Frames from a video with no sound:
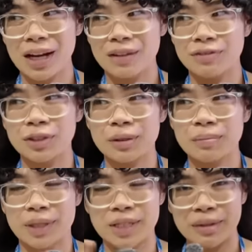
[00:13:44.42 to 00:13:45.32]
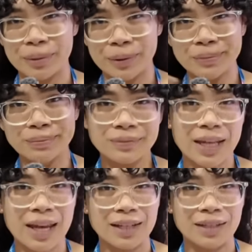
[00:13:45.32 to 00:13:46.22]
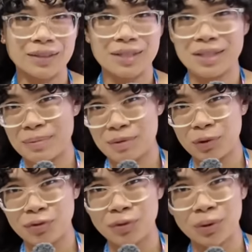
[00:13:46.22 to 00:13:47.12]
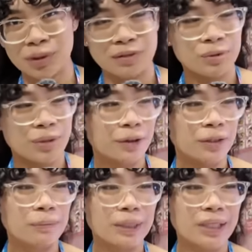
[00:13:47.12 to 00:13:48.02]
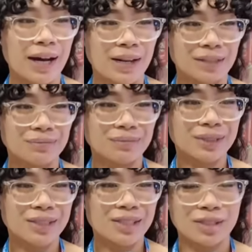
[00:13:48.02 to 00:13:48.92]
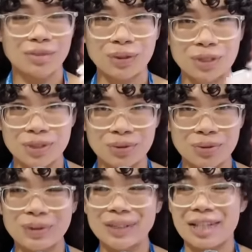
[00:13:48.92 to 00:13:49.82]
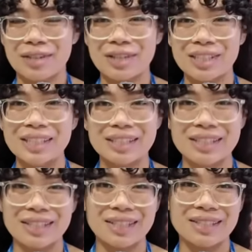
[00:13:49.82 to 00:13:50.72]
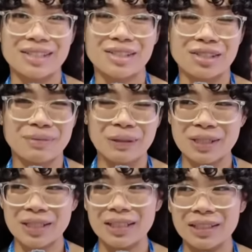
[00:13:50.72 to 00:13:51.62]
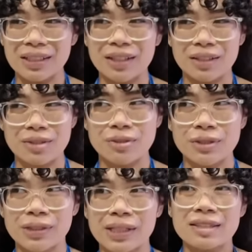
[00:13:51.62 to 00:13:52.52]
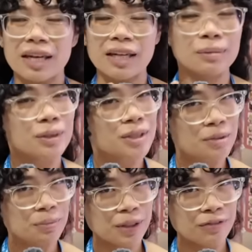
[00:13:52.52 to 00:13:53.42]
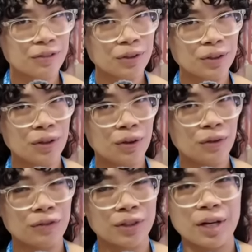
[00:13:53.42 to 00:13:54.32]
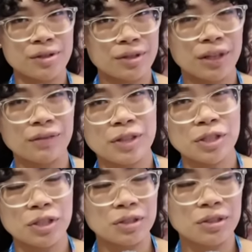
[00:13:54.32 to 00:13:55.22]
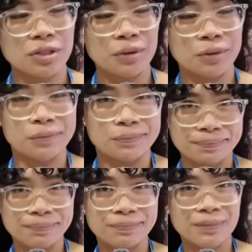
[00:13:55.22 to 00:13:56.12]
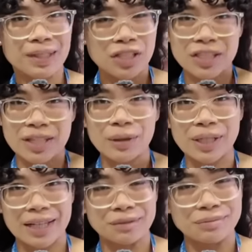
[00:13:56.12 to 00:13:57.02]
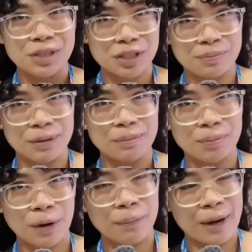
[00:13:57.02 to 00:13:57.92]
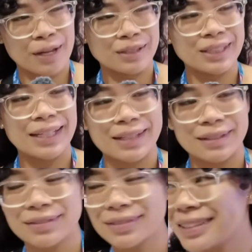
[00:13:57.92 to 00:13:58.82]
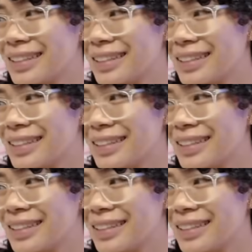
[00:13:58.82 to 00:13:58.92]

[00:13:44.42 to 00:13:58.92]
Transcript: I filled up my table, and it seems more full even without it, but I just wanted to decorate it in this case just because I needed another table display photo for other conventions, so she's out again. She's been brought back to life.